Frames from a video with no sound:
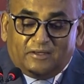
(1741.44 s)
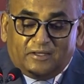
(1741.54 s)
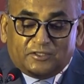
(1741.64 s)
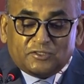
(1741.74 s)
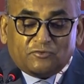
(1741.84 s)

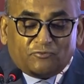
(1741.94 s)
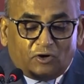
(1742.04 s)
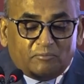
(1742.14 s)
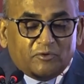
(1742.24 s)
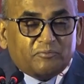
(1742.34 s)
It is a
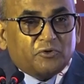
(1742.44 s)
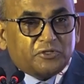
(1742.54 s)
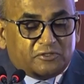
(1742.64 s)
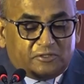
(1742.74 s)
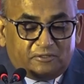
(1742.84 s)
form of
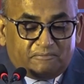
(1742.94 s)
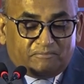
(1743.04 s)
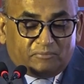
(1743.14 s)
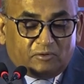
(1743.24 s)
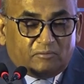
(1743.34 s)
poetry
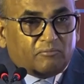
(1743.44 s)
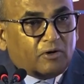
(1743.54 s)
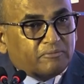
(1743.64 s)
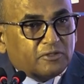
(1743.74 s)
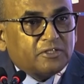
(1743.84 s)

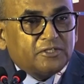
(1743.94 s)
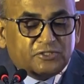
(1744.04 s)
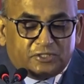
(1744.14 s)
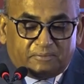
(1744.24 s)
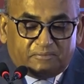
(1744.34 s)
popular
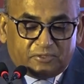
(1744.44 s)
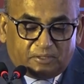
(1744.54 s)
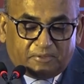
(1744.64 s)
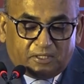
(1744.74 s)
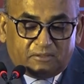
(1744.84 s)
in
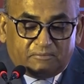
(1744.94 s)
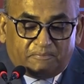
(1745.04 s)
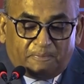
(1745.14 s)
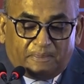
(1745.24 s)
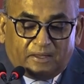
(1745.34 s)
Japan,
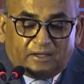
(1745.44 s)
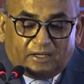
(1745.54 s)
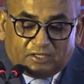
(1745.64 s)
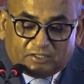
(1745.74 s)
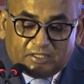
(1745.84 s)

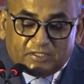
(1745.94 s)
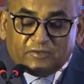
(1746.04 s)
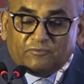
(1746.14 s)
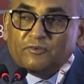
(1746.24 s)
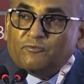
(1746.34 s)

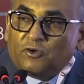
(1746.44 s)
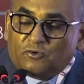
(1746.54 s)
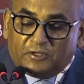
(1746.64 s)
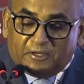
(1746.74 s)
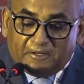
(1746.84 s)
extensively
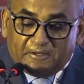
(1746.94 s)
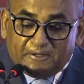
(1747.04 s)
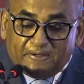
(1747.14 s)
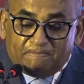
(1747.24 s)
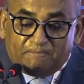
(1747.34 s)
followed in
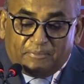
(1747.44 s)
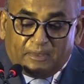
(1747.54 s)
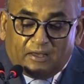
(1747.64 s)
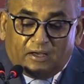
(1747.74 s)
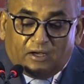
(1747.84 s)
India,
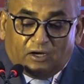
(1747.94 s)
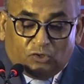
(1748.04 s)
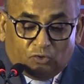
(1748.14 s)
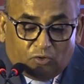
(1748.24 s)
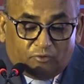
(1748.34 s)

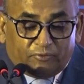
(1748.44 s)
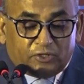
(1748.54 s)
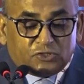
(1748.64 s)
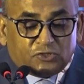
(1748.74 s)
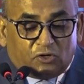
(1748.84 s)
known
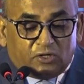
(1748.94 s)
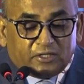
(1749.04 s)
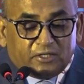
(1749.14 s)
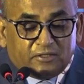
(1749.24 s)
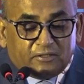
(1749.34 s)
for short
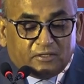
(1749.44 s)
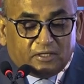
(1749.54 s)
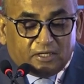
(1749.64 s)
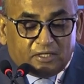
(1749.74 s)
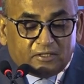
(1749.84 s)
and
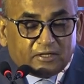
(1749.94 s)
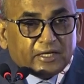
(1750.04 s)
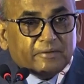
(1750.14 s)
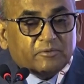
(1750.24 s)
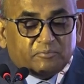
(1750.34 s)

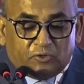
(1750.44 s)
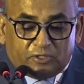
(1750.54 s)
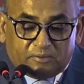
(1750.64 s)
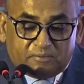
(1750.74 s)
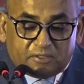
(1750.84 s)
unrhymed
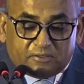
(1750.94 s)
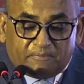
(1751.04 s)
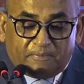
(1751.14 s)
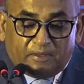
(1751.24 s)
poems.